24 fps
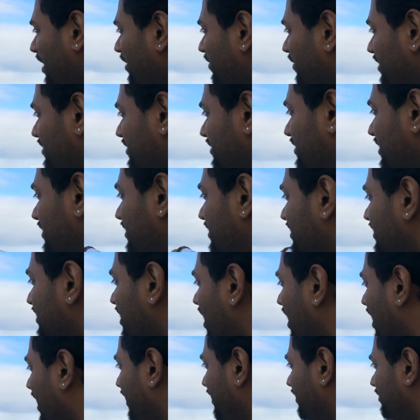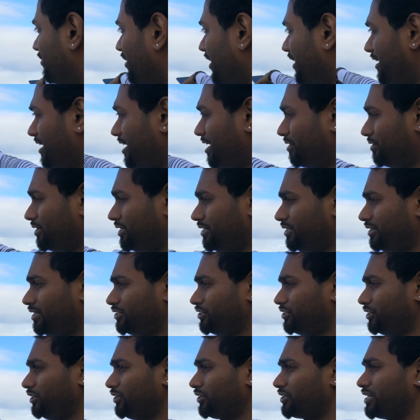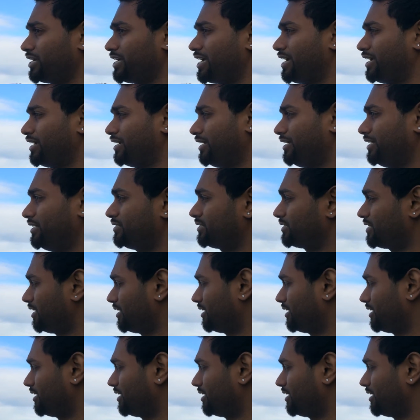this tide right now here that you're looking at is